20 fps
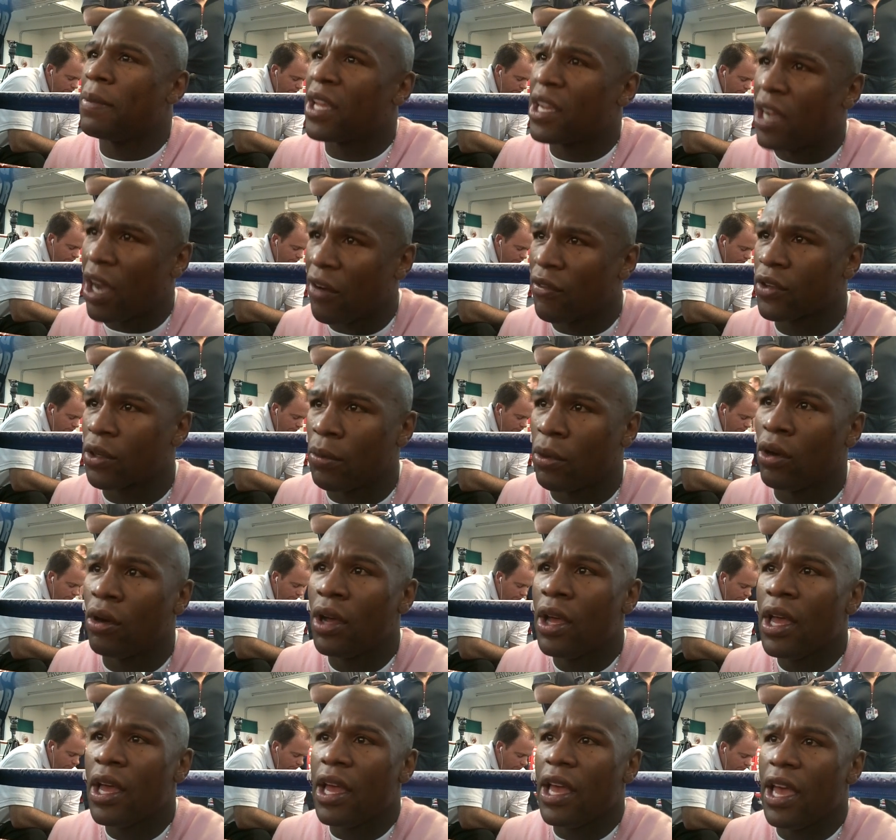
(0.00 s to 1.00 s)
him to be comfortable.
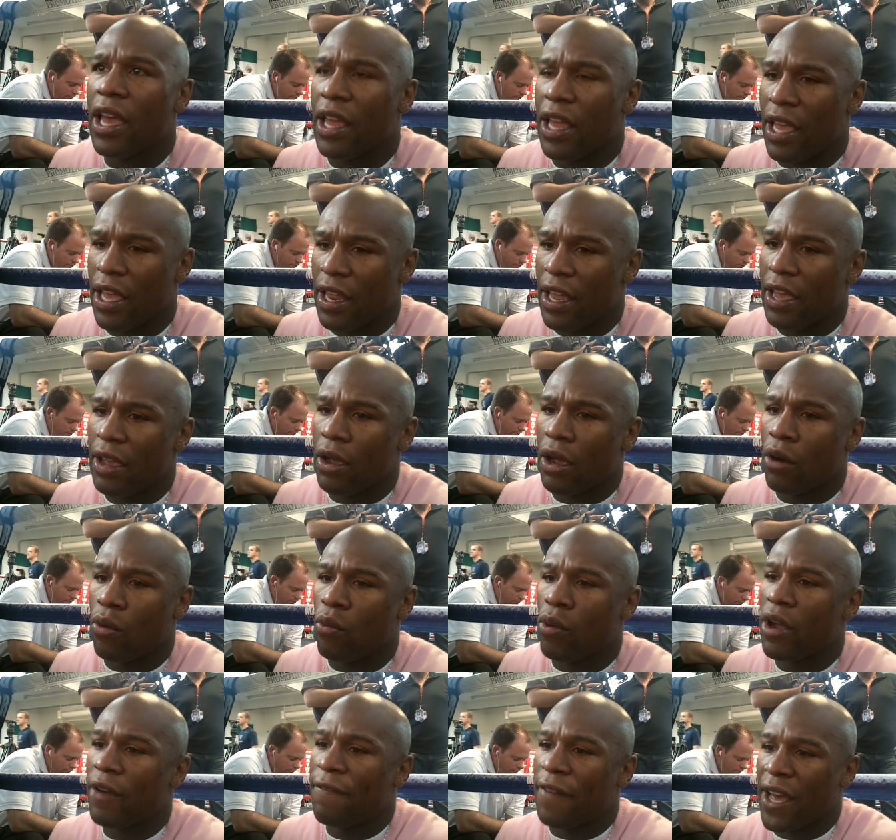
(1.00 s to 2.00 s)

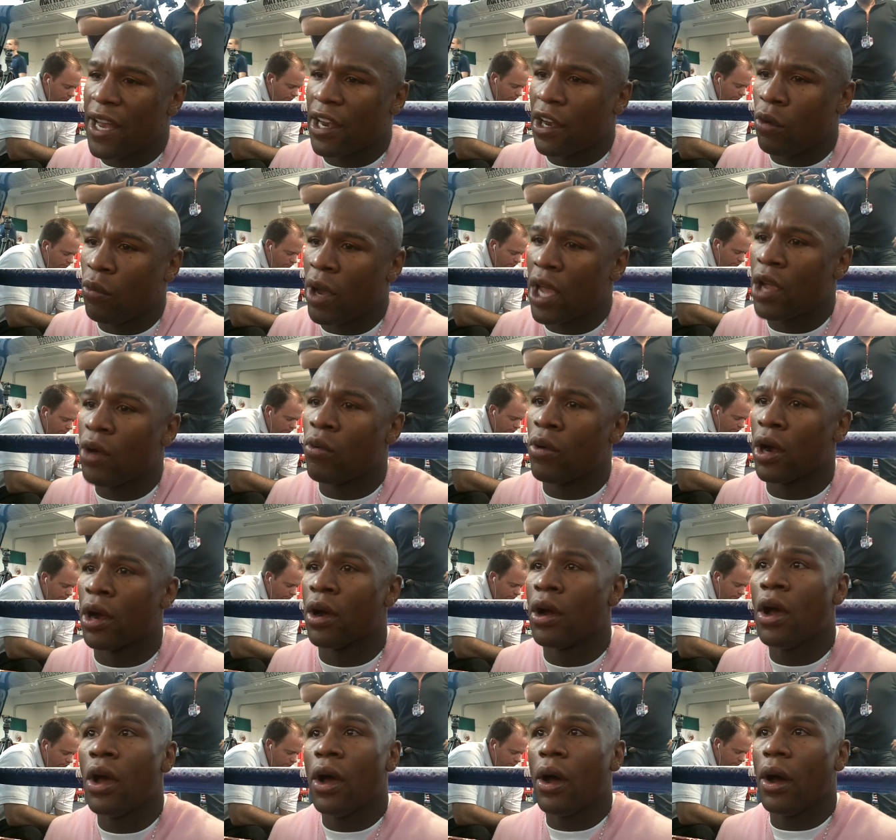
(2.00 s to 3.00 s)
And we'll fight at a weight
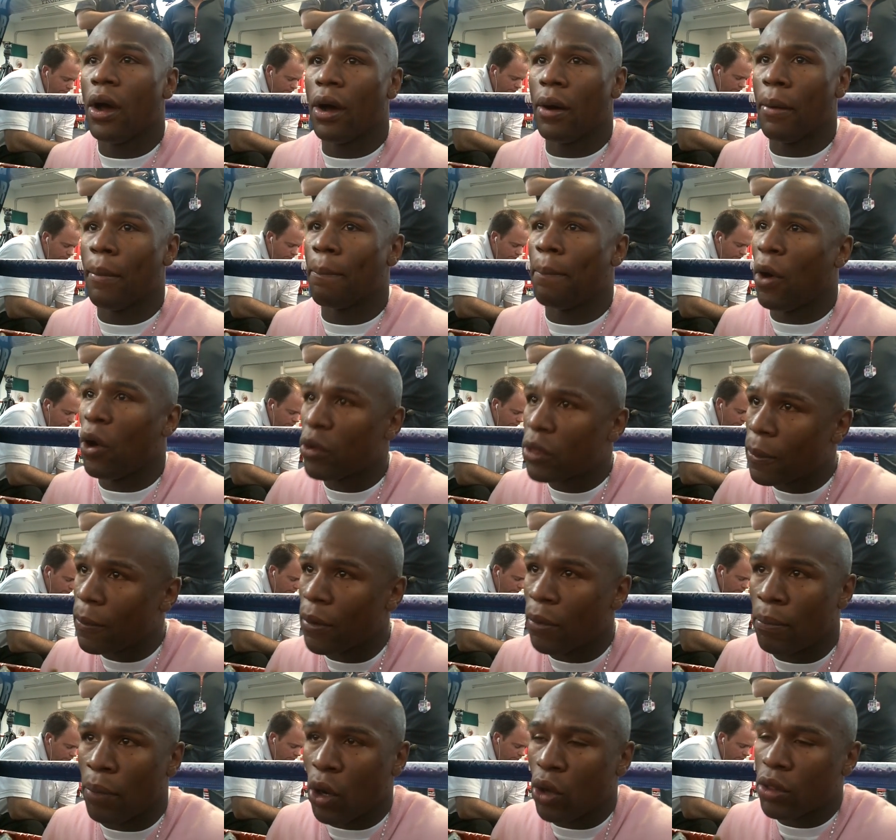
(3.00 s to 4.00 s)
where
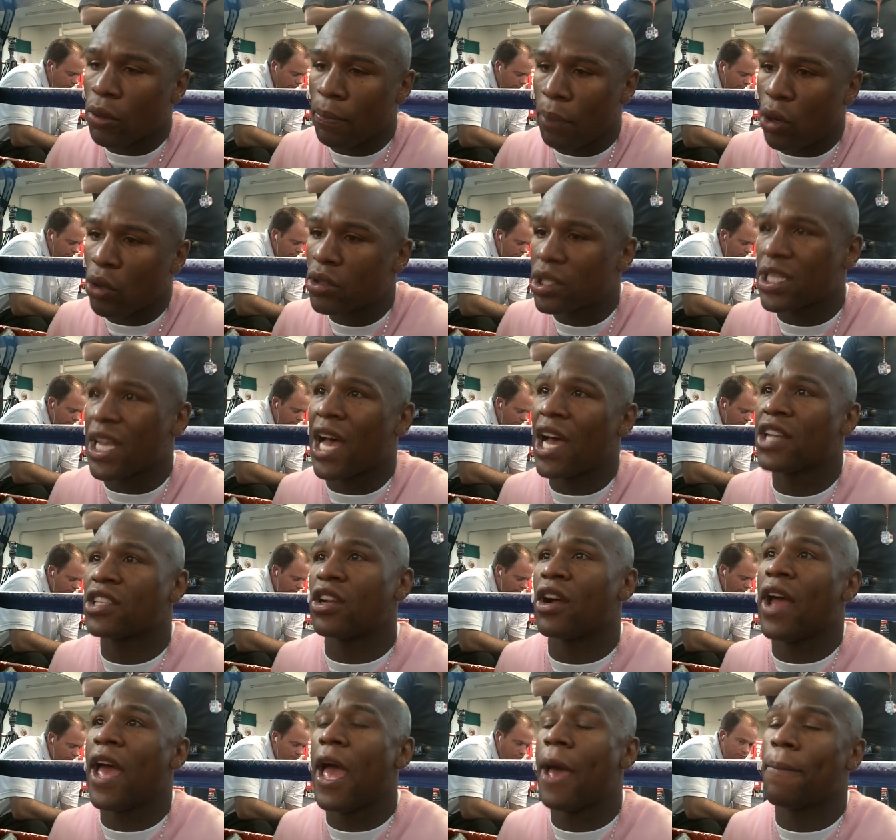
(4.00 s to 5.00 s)
both
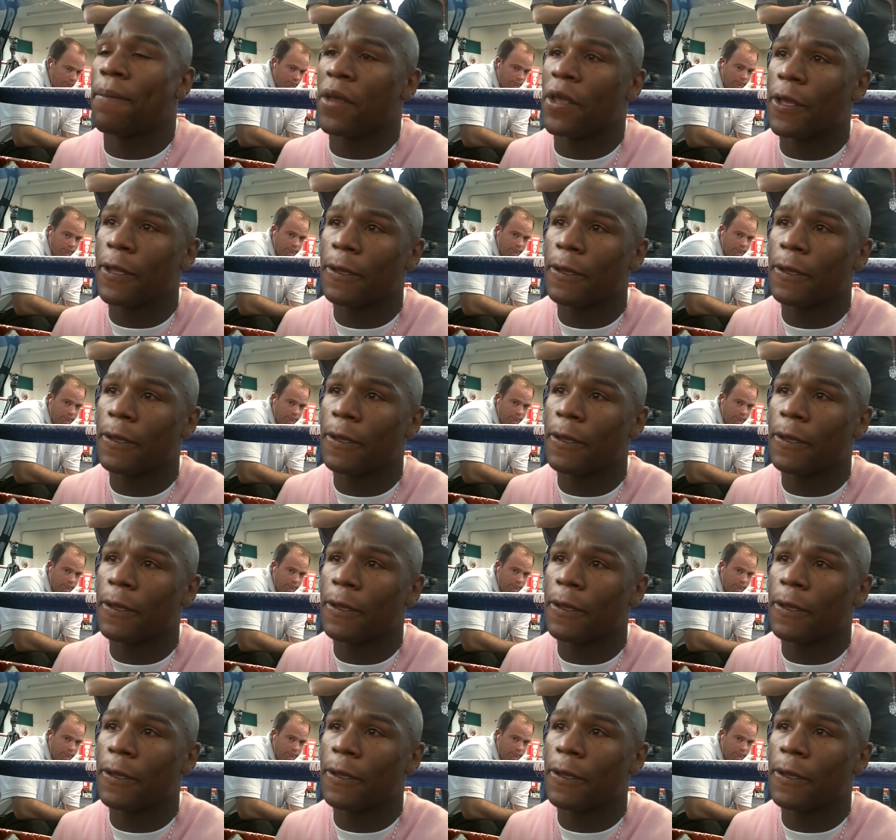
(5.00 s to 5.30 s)
sides are happy.